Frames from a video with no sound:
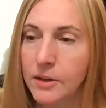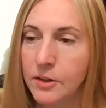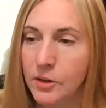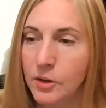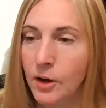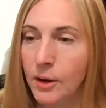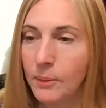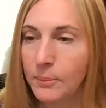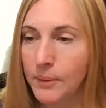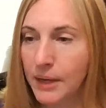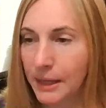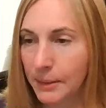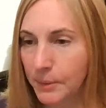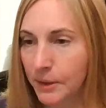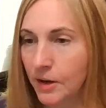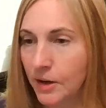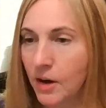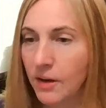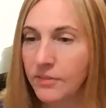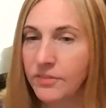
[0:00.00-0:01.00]
I'm
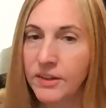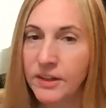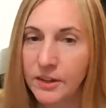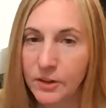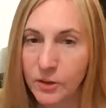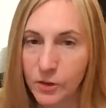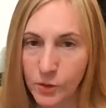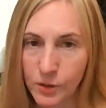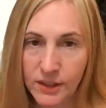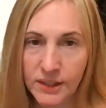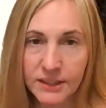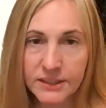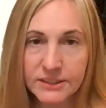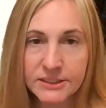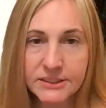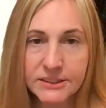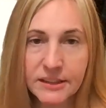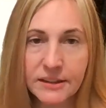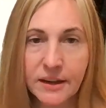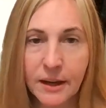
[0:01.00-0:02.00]
naming off the
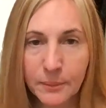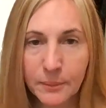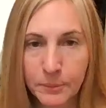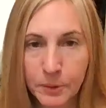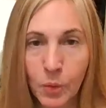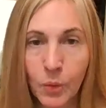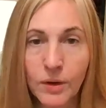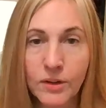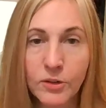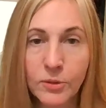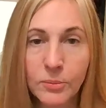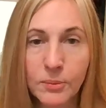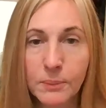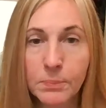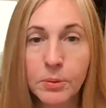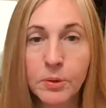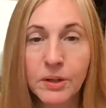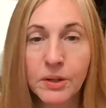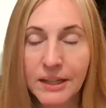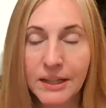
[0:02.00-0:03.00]
ingredients that I'm going to be
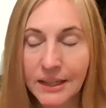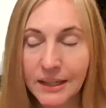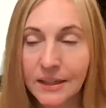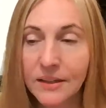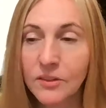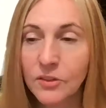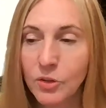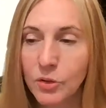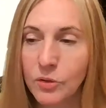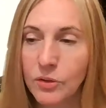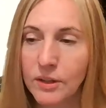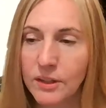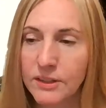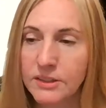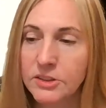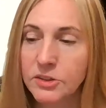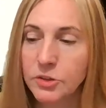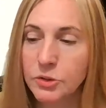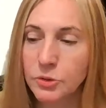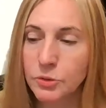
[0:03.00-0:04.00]
putting into
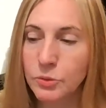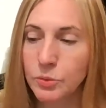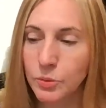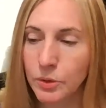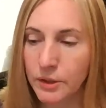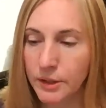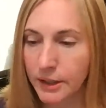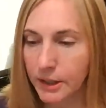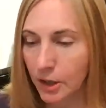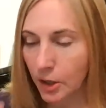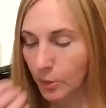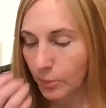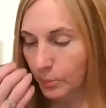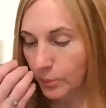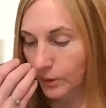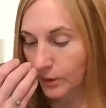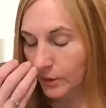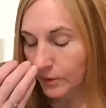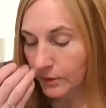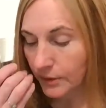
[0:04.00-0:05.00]
this to really help
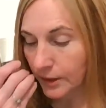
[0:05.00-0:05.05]
with,